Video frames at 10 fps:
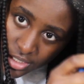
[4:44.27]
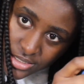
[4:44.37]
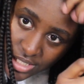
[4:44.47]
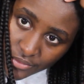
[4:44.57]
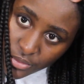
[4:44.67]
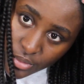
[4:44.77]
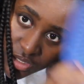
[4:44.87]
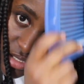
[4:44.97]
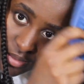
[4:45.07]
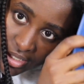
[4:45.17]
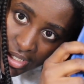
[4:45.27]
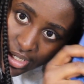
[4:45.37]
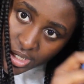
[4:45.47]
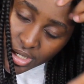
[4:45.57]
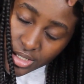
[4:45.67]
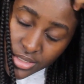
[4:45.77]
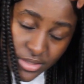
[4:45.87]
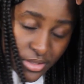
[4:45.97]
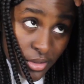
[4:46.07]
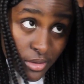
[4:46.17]
because I haven't washed my hair,
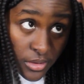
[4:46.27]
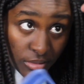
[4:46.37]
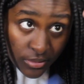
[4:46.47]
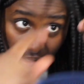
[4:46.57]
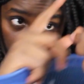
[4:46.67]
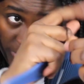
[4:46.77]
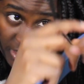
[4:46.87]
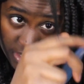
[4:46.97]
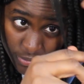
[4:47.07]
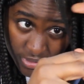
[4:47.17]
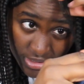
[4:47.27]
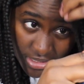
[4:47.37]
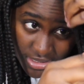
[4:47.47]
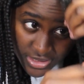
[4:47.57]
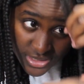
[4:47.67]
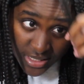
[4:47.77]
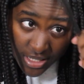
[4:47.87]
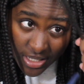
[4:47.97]
so that's basically what that is.